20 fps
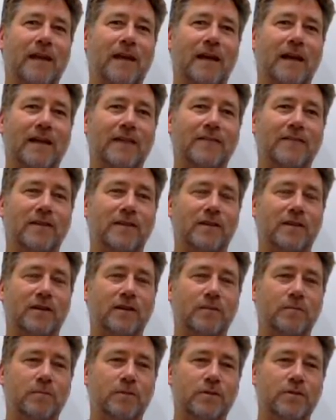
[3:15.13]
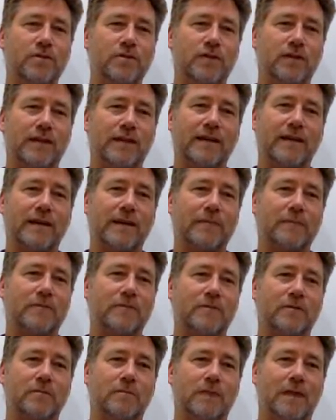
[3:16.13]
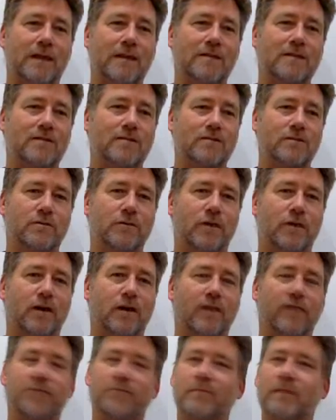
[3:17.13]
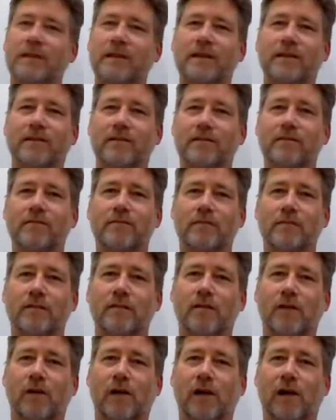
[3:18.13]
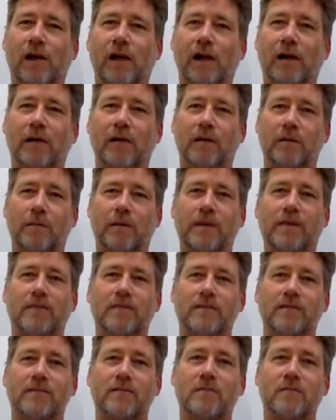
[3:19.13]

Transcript: And so you can boost your income to about 2.5 million a month.